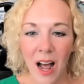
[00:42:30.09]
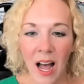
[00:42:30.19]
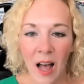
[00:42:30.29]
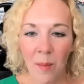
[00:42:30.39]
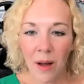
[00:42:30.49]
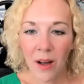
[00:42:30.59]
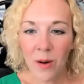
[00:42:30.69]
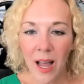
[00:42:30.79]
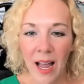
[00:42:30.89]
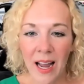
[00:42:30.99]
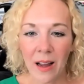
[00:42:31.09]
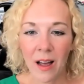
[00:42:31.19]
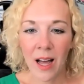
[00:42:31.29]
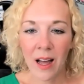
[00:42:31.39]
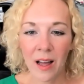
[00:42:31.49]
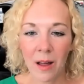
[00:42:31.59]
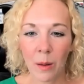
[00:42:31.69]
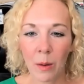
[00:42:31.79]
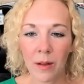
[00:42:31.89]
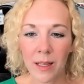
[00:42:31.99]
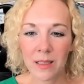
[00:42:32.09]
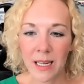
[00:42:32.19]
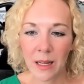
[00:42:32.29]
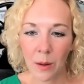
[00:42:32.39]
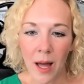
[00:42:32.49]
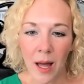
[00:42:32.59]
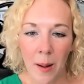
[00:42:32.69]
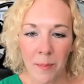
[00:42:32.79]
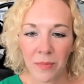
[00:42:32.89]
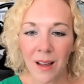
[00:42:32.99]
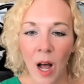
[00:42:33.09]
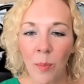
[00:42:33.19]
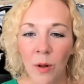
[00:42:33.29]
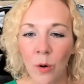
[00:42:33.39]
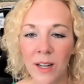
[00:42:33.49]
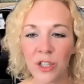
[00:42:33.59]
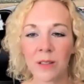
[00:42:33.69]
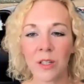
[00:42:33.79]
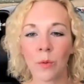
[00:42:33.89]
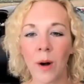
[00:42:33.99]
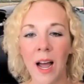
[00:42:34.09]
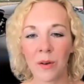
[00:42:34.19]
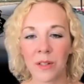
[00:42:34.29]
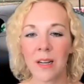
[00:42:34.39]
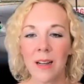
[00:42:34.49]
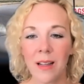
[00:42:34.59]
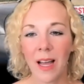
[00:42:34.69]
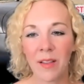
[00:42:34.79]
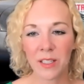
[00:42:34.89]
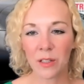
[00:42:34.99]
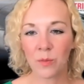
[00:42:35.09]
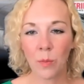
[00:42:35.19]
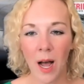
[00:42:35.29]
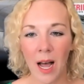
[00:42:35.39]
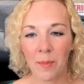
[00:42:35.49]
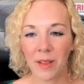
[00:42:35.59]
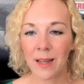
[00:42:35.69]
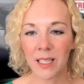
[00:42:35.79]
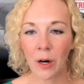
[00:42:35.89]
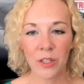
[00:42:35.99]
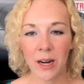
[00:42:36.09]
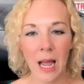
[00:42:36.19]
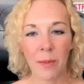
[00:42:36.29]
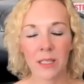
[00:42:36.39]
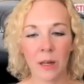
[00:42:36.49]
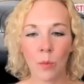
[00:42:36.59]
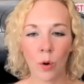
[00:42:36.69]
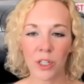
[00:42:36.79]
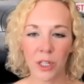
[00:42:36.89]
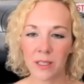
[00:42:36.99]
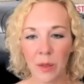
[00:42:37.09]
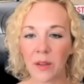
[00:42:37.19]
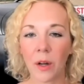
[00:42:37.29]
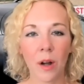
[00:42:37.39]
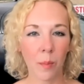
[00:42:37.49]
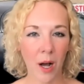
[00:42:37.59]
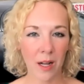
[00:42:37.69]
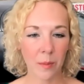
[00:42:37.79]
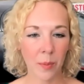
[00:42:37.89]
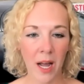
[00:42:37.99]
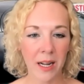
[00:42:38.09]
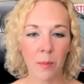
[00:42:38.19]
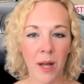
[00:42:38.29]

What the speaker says: Okay, let's see. A couple of questions around, and this is less aerodynamics and more just I think the composite body.